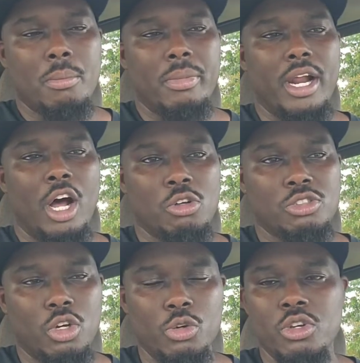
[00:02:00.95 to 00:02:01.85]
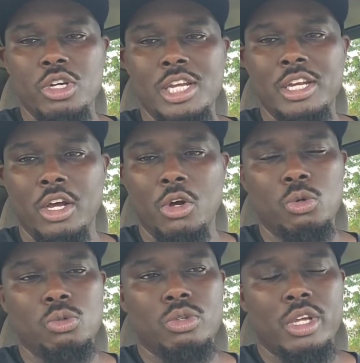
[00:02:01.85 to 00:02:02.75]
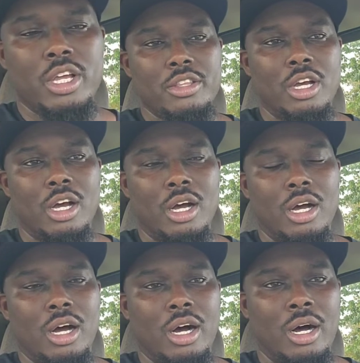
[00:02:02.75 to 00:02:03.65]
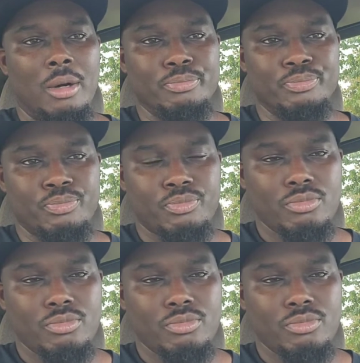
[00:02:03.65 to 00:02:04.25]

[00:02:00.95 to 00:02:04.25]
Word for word: But also you need to know the um